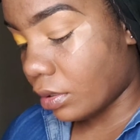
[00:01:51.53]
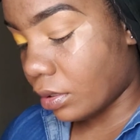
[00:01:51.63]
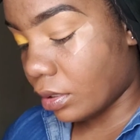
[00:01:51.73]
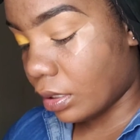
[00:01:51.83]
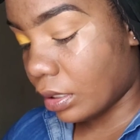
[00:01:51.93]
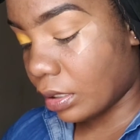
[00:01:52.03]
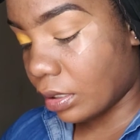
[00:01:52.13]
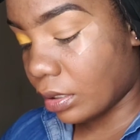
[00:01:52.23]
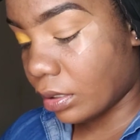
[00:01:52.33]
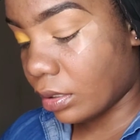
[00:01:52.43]

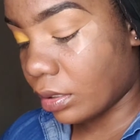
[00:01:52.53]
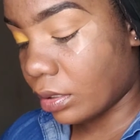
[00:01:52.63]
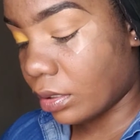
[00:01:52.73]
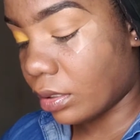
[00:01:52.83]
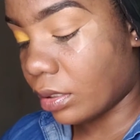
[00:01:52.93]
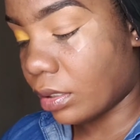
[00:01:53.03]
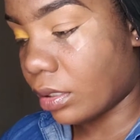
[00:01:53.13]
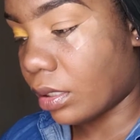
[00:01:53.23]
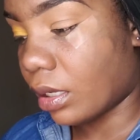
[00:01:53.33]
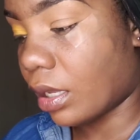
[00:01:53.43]
Then
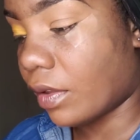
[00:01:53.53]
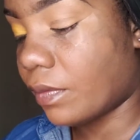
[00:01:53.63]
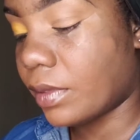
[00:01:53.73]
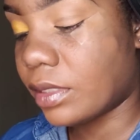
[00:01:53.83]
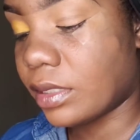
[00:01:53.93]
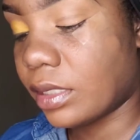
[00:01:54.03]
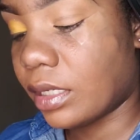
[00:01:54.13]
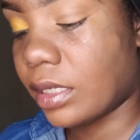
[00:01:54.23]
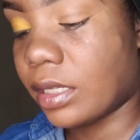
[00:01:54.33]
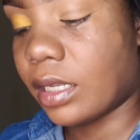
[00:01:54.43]
I've been
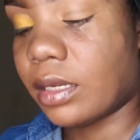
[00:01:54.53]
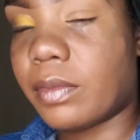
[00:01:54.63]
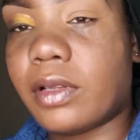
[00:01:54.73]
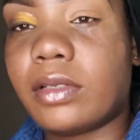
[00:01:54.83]
seeing a lot about